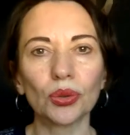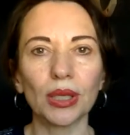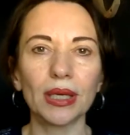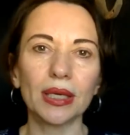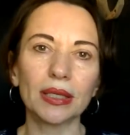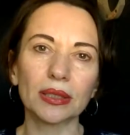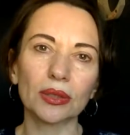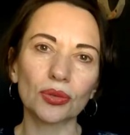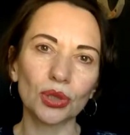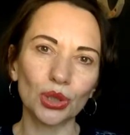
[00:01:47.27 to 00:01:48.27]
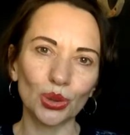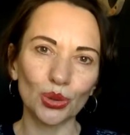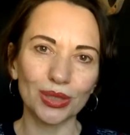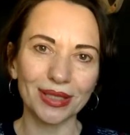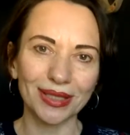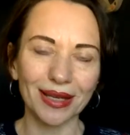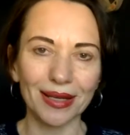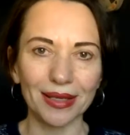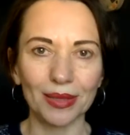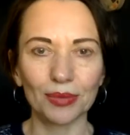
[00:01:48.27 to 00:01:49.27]
is reduce the
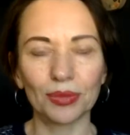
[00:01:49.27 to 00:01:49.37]
time,